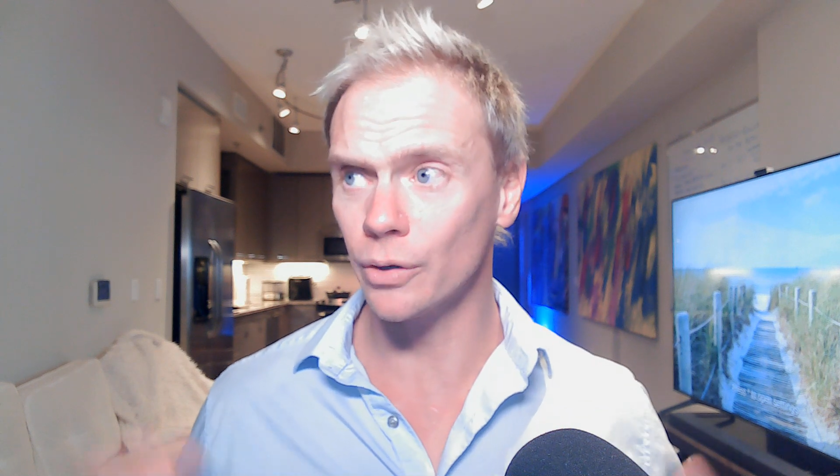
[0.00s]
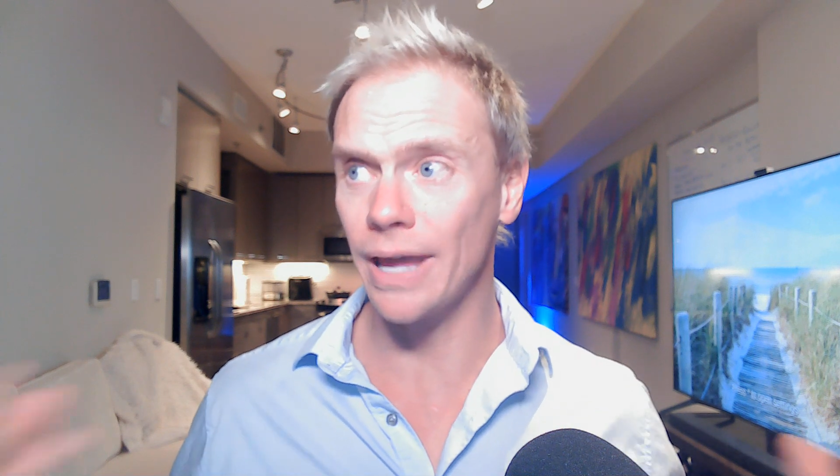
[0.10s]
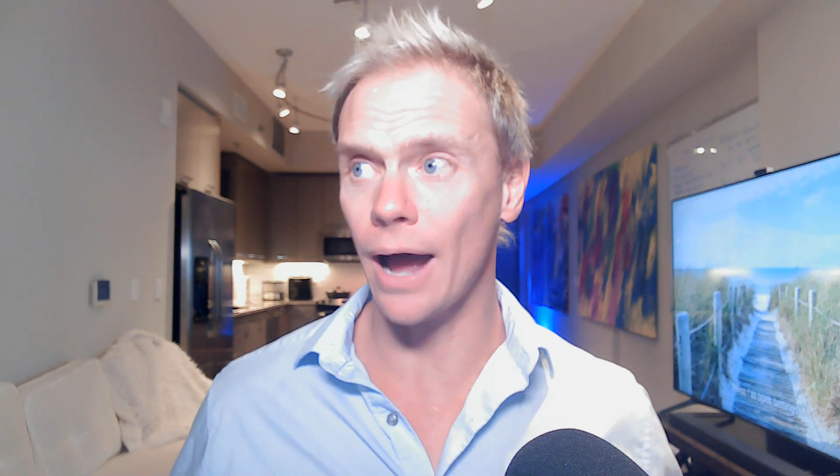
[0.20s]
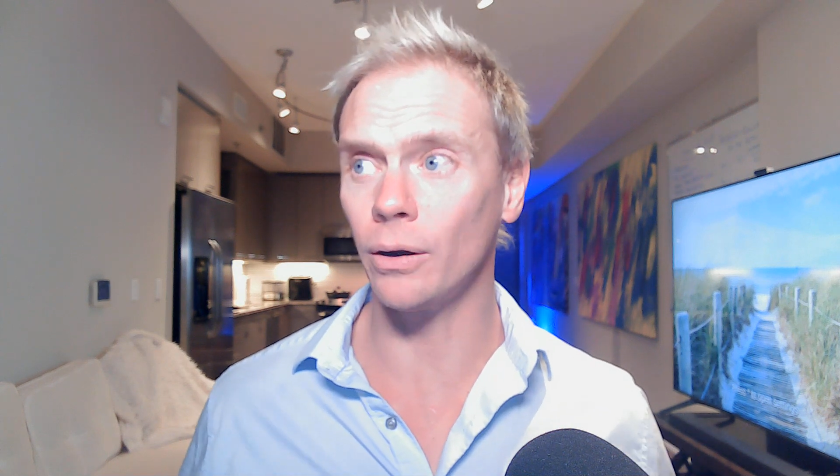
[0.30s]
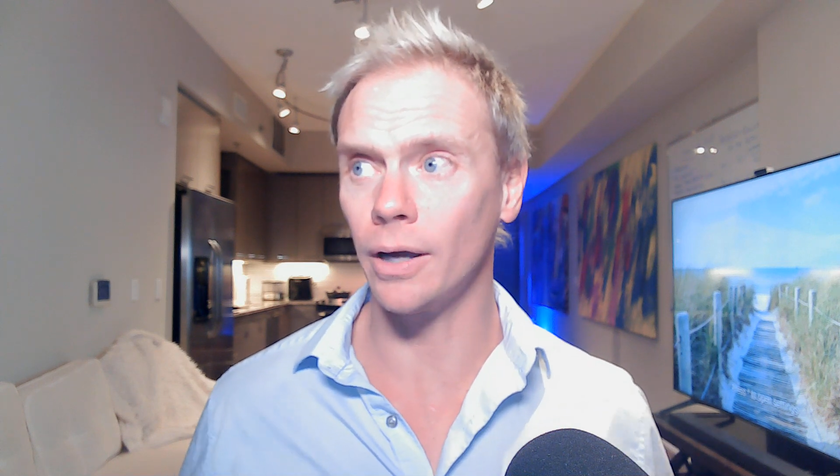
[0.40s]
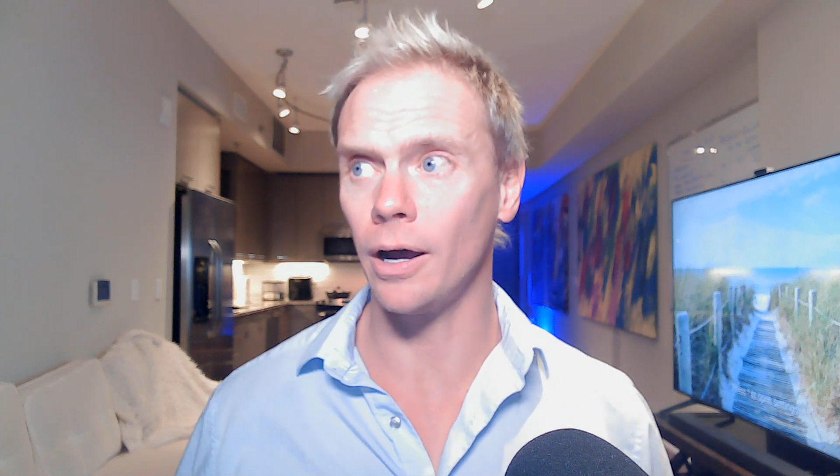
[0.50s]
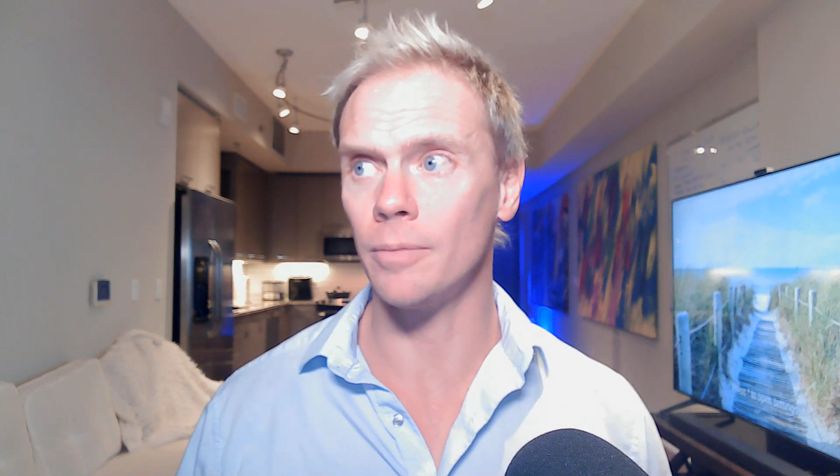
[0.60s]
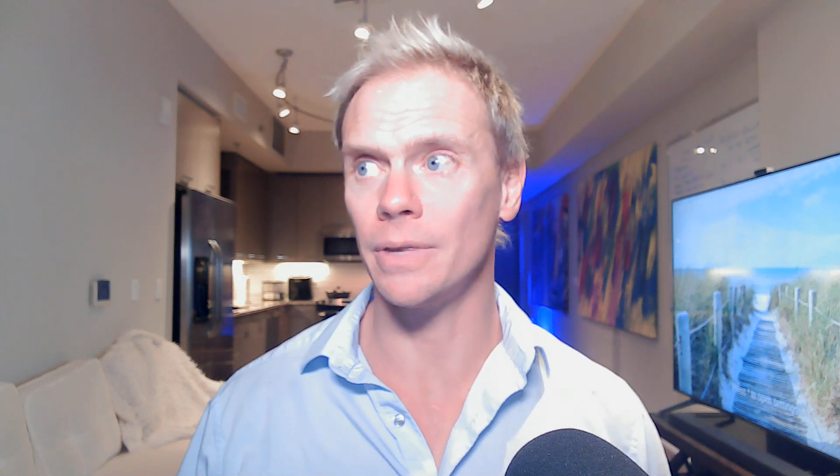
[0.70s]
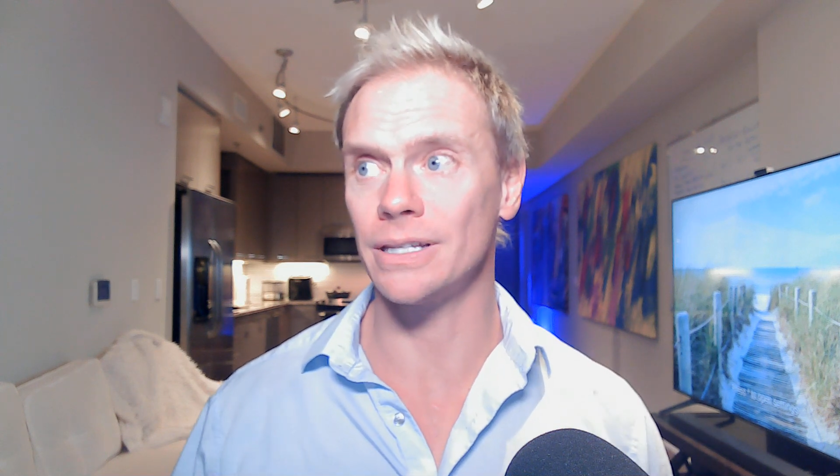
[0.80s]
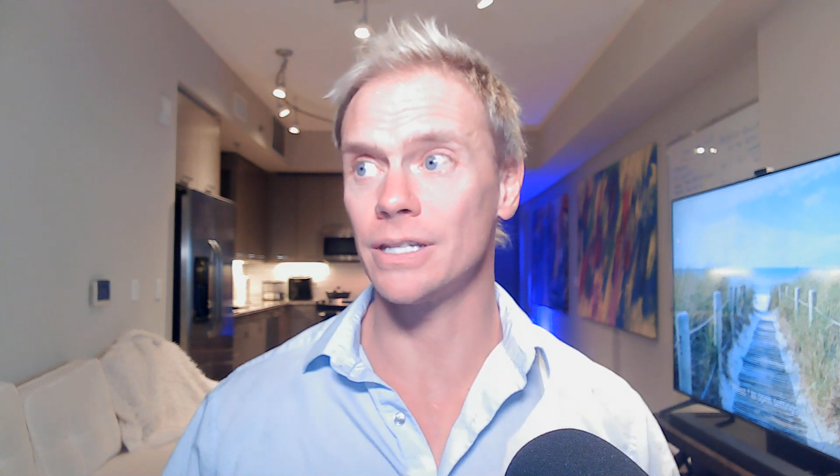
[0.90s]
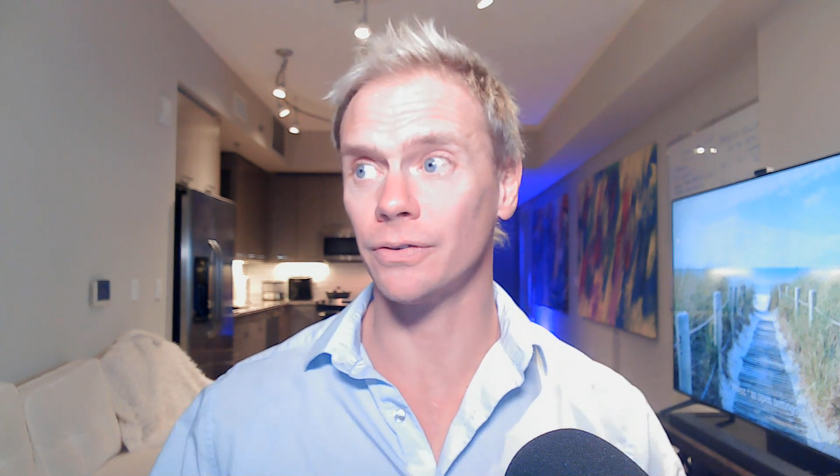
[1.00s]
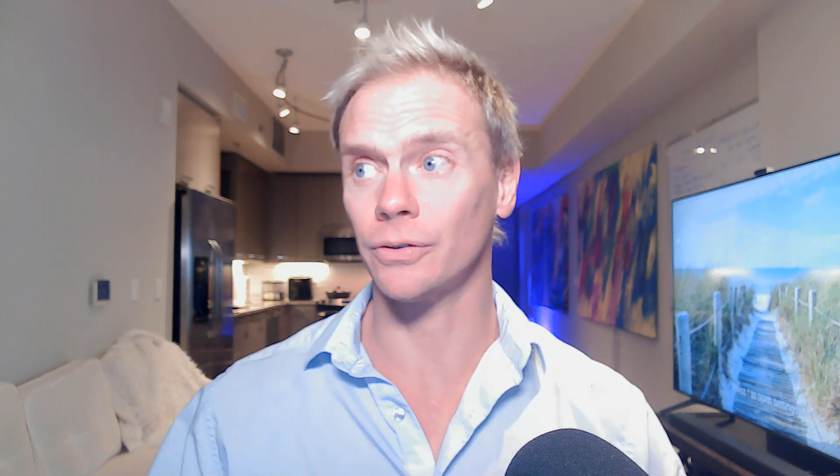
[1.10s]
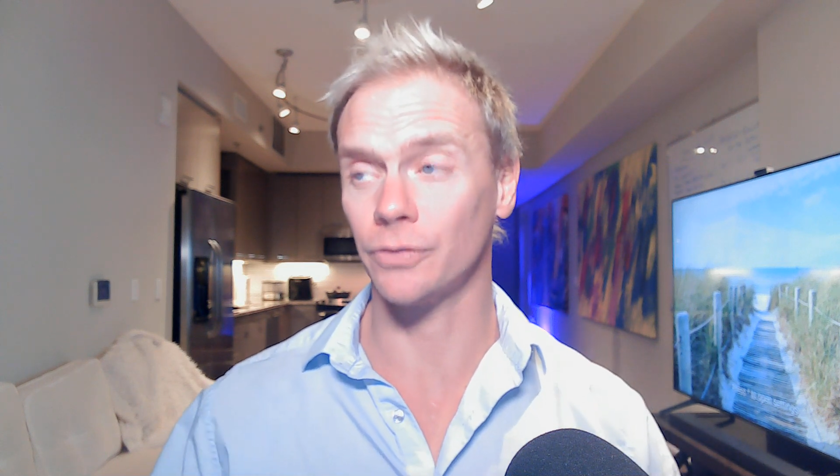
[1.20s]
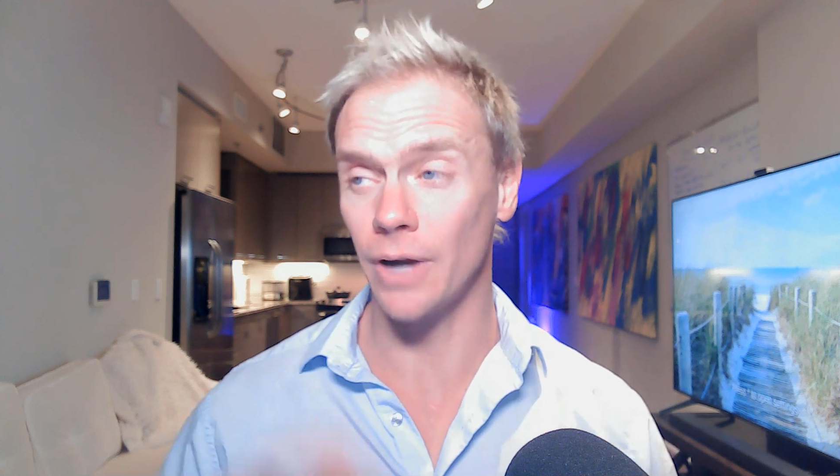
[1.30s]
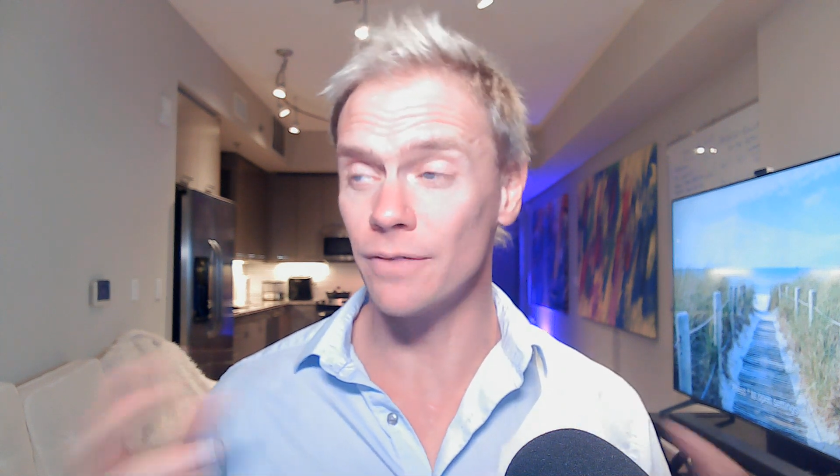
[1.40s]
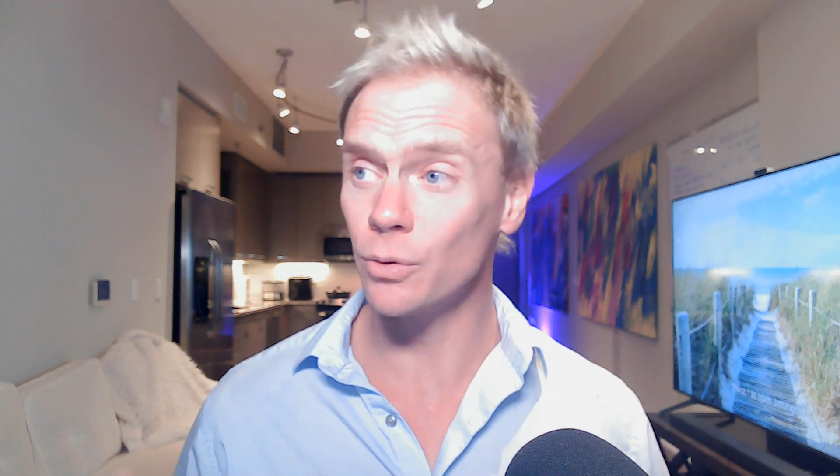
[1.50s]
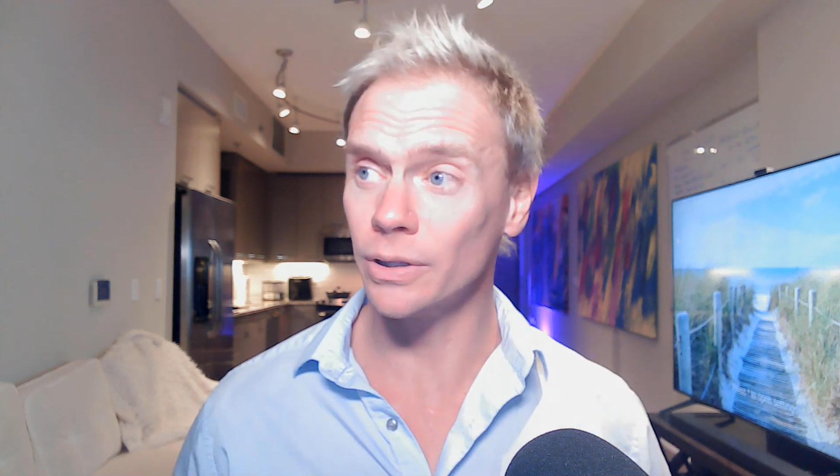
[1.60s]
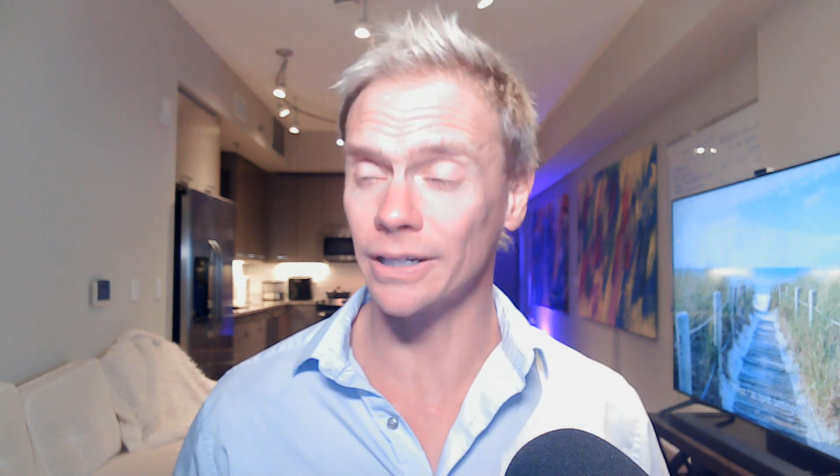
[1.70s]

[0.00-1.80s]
or the outcome is different for everyone,